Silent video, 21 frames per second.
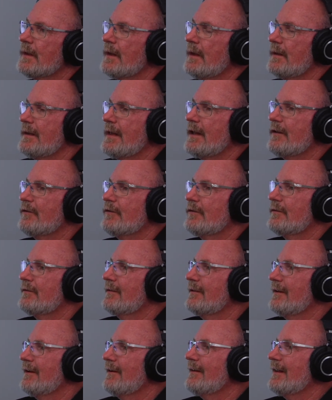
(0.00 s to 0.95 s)
And that's,
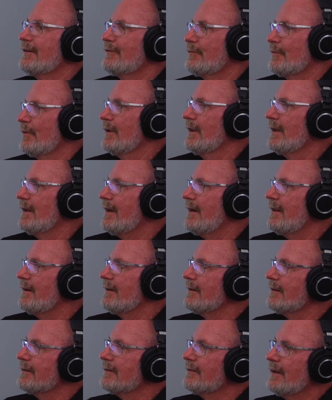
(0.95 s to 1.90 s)
you know, that's really
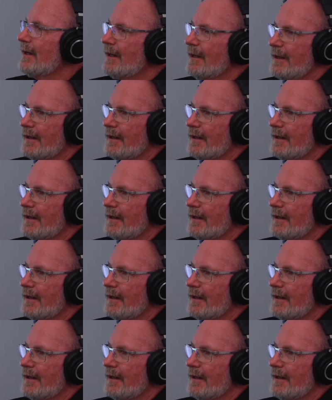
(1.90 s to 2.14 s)
kind of the,